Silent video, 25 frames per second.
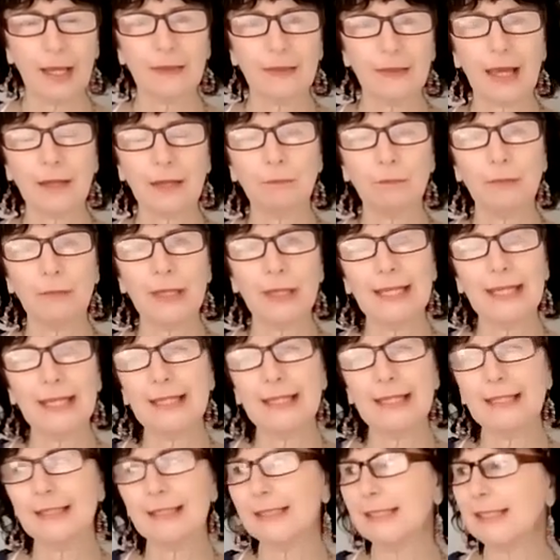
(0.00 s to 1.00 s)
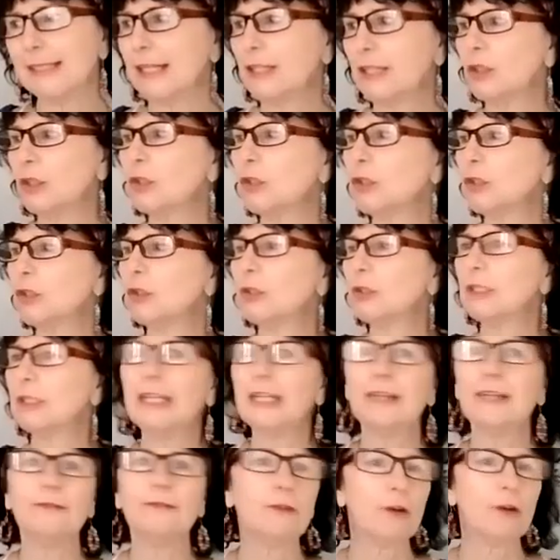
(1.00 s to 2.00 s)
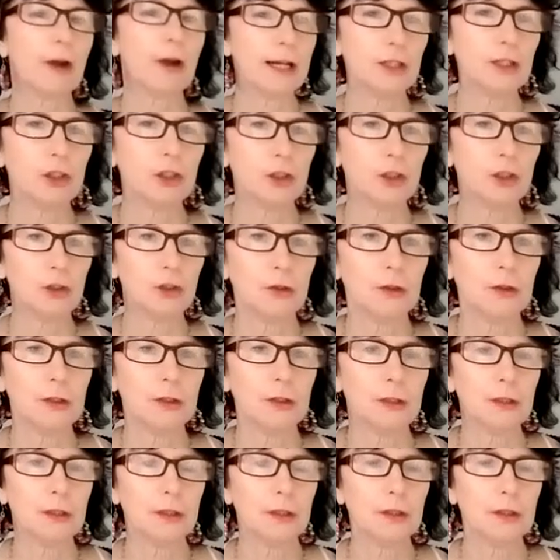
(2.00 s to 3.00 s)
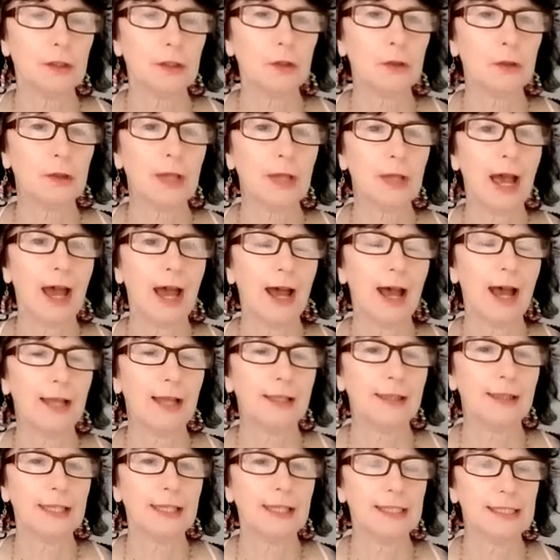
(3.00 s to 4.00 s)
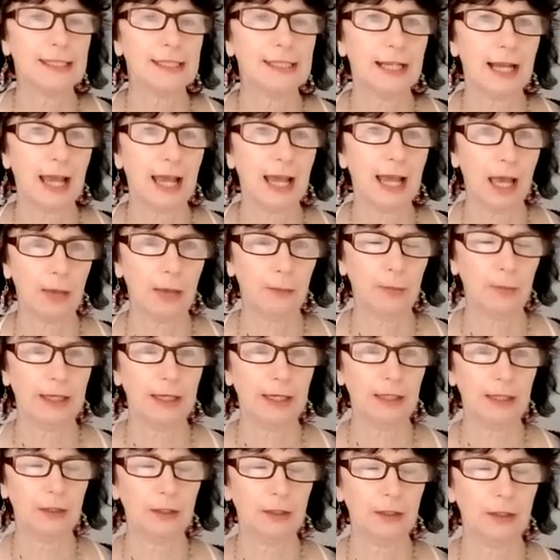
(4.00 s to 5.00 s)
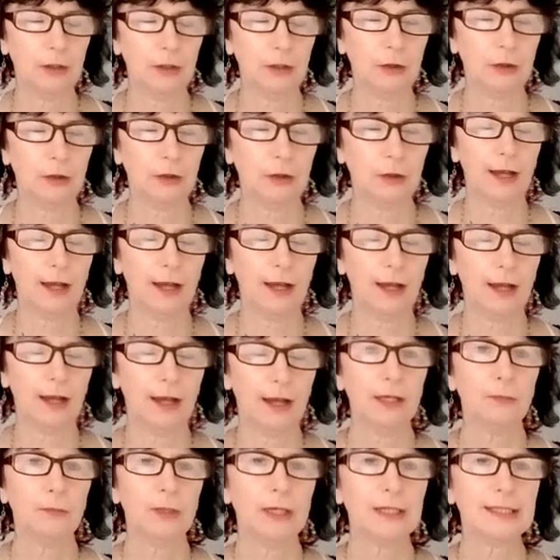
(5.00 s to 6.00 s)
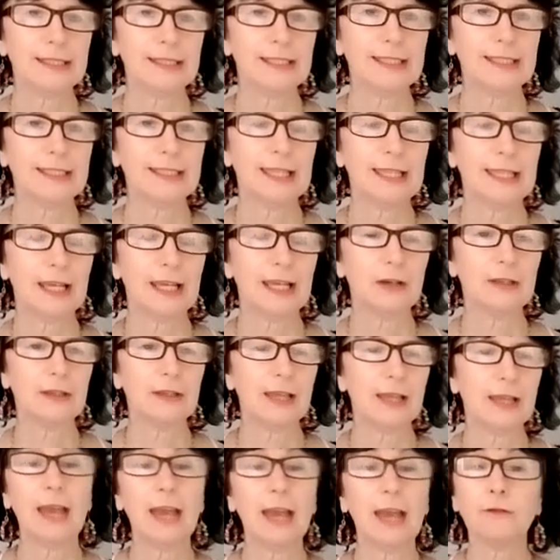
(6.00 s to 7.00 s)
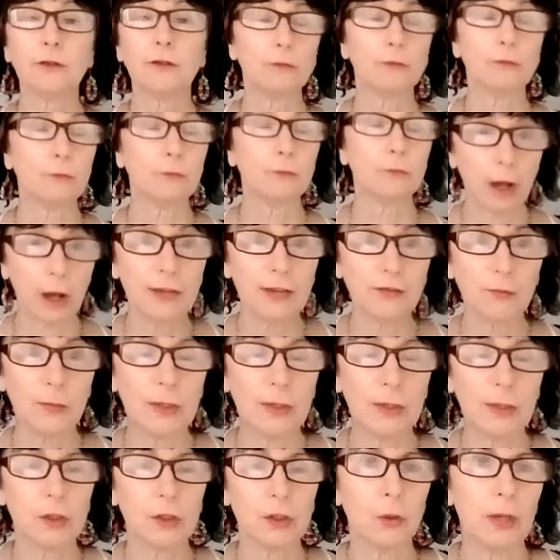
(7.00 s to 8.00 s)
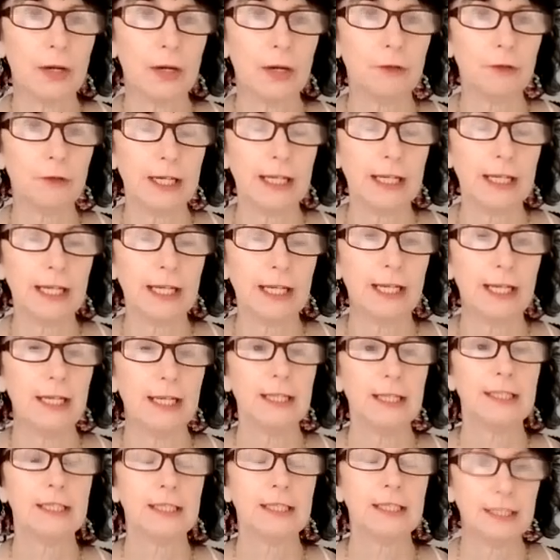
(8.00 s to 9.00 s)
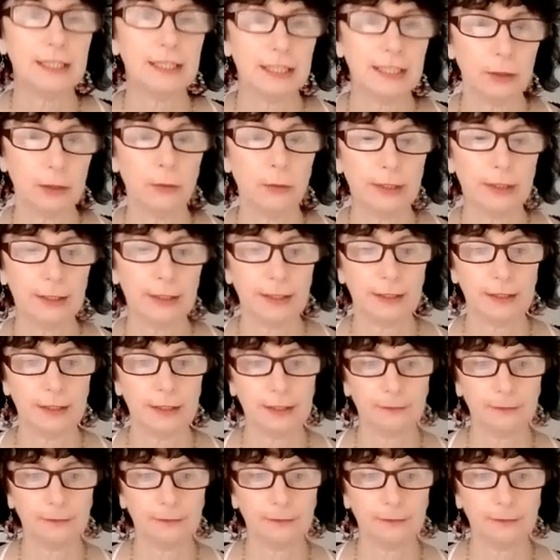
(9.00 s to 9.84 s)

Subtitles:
That means that you should give gratitude to the hard things that are happening in your life, because they have arrived because you are ready to deal with it.